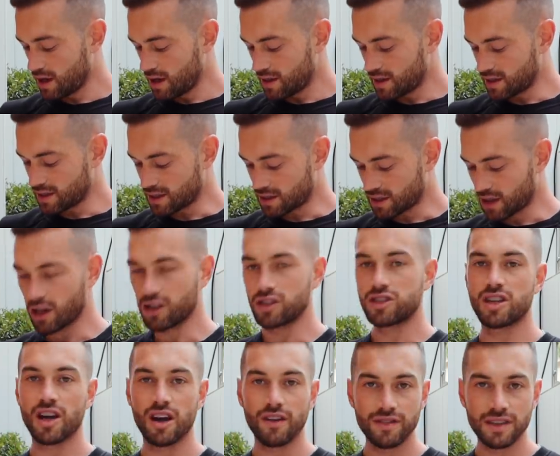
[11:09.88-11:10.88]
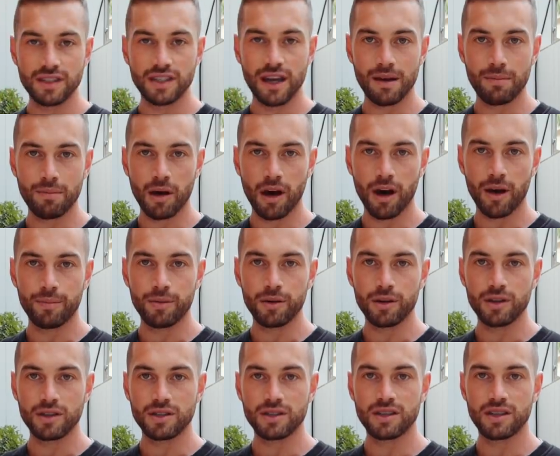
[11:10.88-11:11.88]
this is going to serve the same
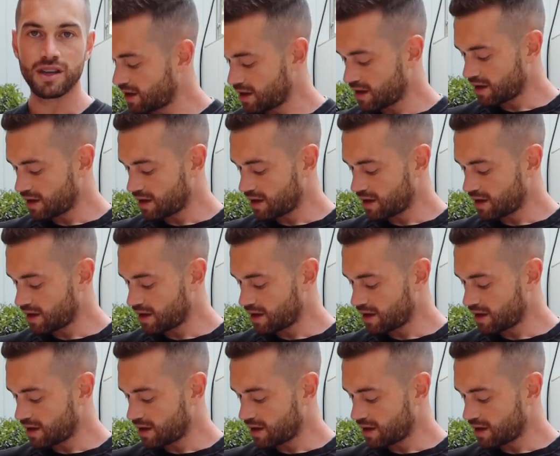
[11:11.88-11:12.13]
purpose.